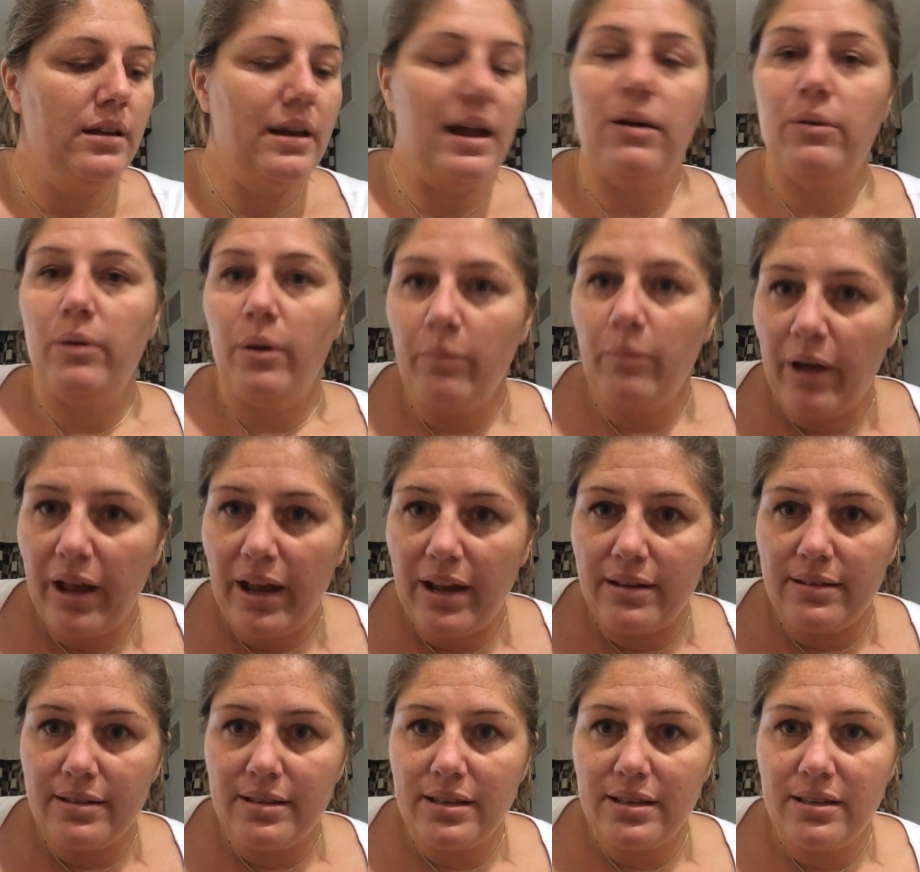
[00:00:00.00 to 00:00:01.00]
now we
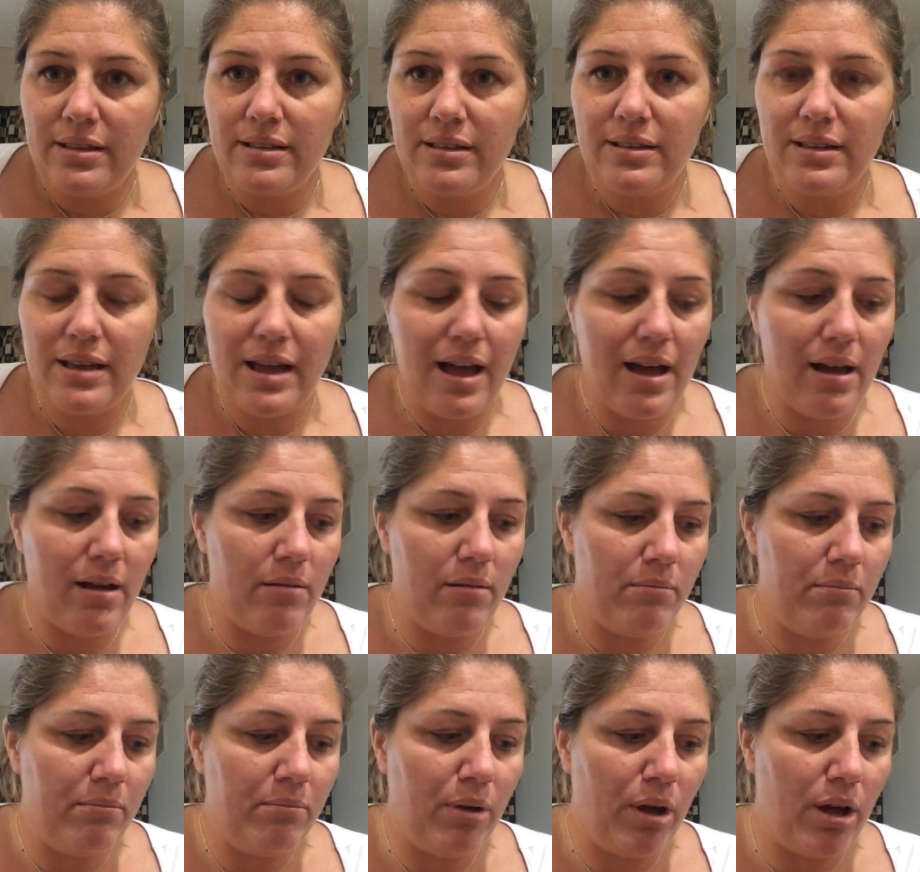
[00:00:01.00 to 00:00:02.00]
wait.
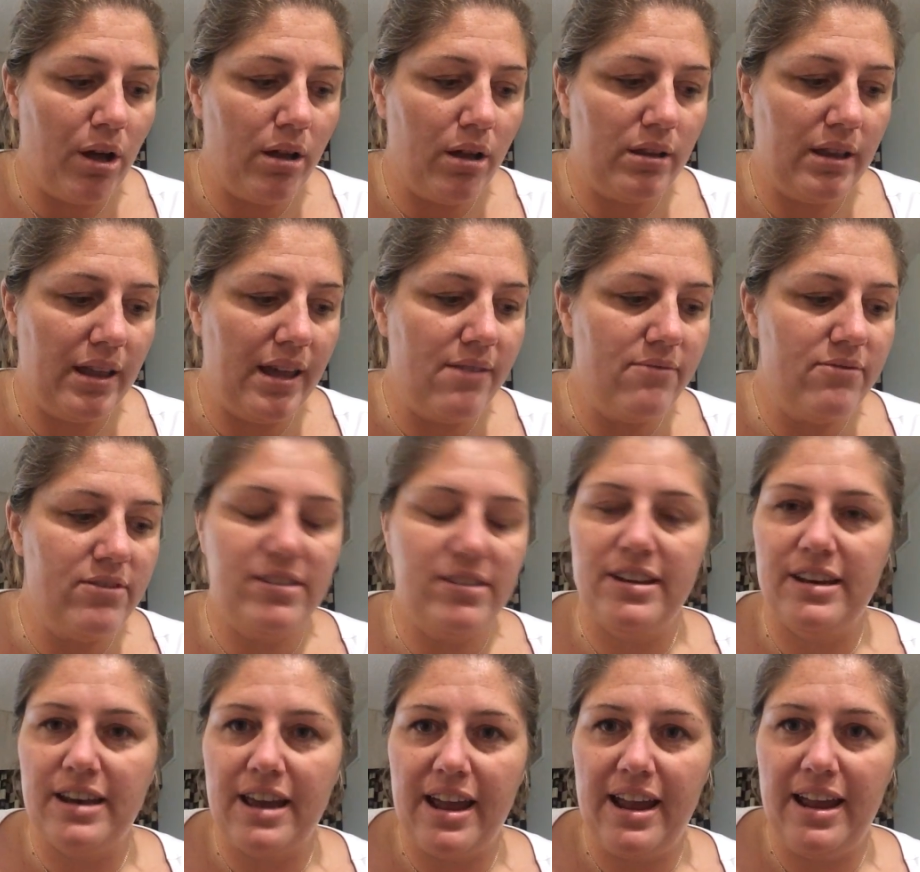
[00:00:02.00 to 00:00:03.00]
Paul leaves
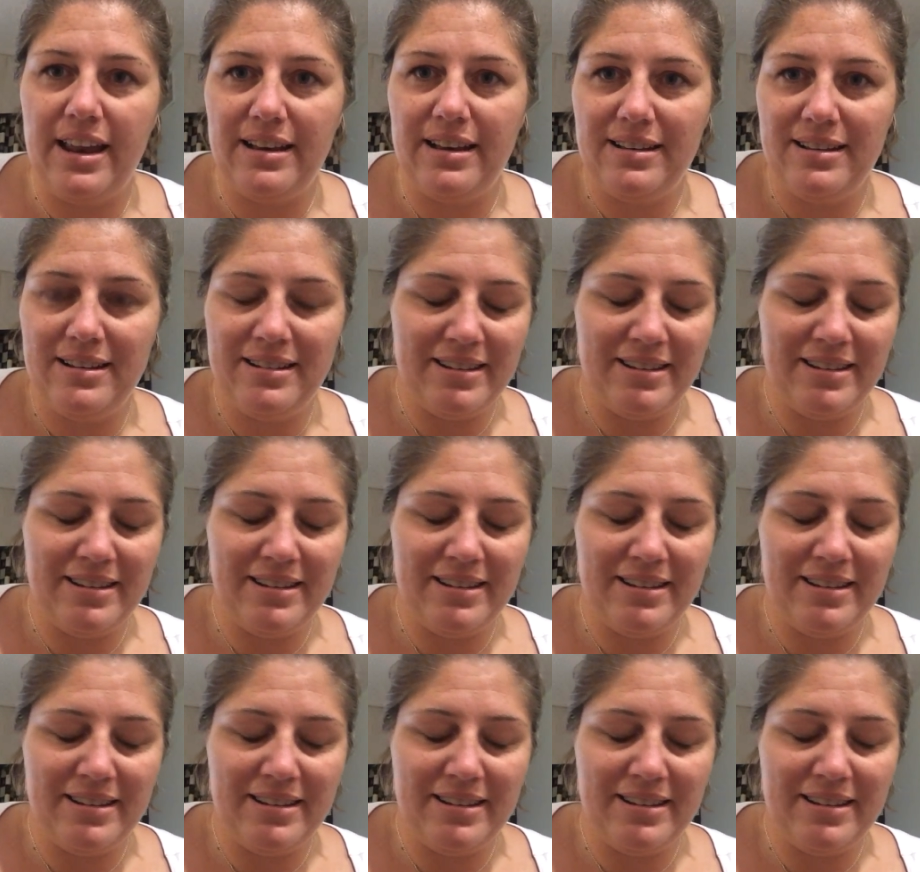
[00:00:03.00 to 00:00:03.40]
tonight.